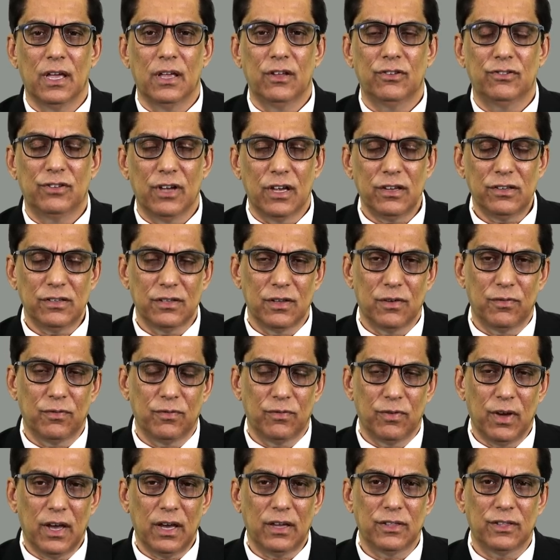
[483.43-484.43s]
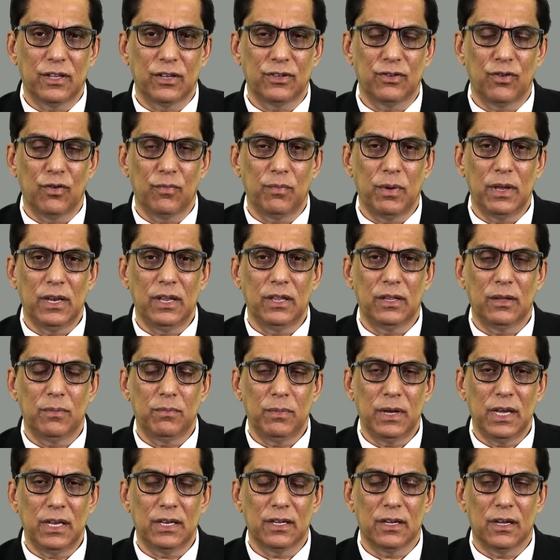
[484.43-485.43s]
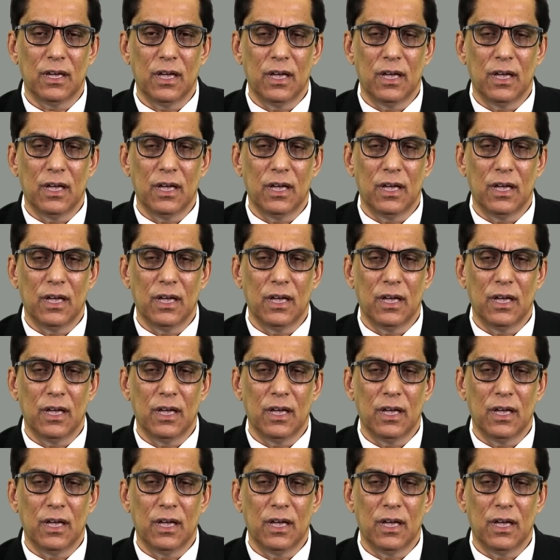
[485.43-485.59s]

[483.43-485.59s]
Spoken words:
just the fact that you've been in the media.